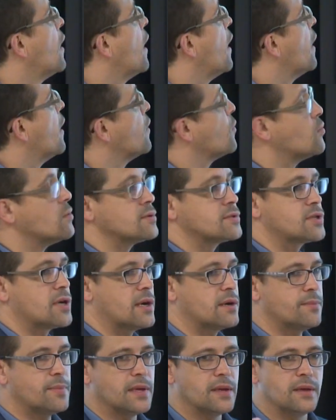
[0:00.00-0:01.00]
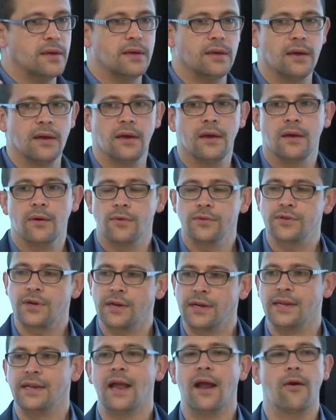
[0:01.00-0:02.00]
uh, we'll try to be, we'll try
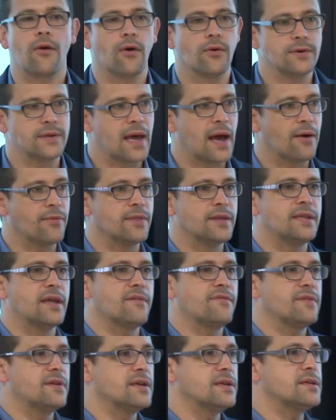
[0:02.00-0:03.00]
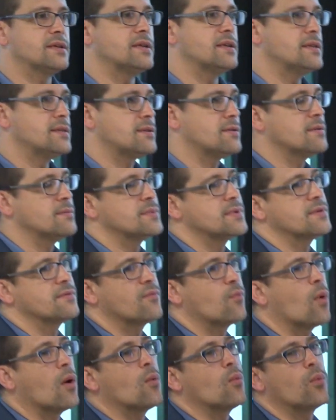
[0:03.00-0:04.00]
to narrow down the definition in terms
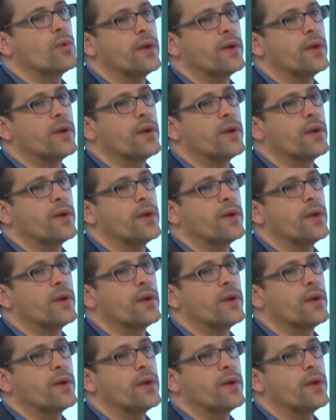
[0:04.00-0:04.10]
of what